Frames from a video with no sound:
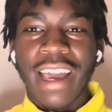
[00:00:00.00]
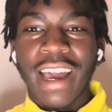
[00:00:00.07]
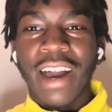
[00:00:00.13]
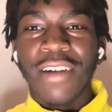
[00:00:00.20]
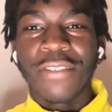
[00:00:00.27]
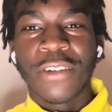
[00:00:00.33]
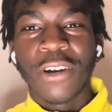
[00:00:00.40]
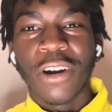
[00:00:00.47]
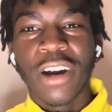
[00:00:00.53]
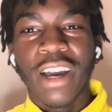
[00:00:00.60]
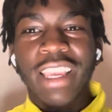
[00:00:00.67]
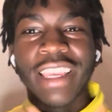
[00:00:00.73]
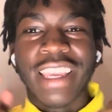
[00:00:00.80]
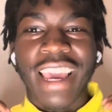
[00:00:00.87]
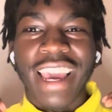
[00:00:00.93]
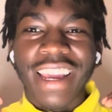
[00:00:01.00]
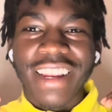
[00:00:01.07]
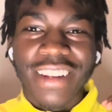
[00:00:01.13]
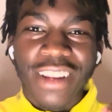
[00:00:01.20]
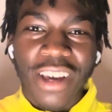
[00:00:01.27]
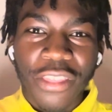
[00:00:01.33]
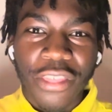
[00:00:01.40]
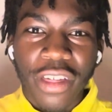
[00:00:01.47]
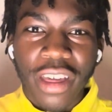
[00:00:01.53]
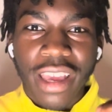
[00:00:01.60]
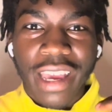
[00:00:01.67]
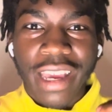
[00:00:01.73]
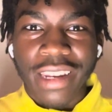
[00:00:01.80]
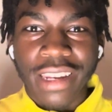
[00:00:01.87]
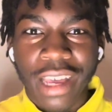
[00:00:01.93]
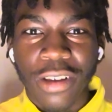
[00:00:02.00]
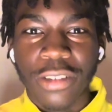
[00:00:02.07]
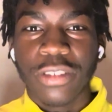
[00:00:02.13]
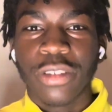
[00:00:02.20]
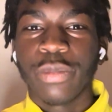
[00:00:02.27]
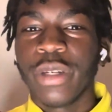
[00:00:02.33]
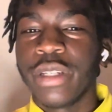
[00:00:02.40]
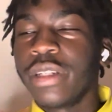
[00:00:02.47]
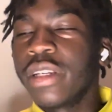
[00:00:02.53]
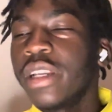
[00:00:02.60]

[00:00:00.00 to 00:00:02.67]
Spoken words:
I've got yet another announcement.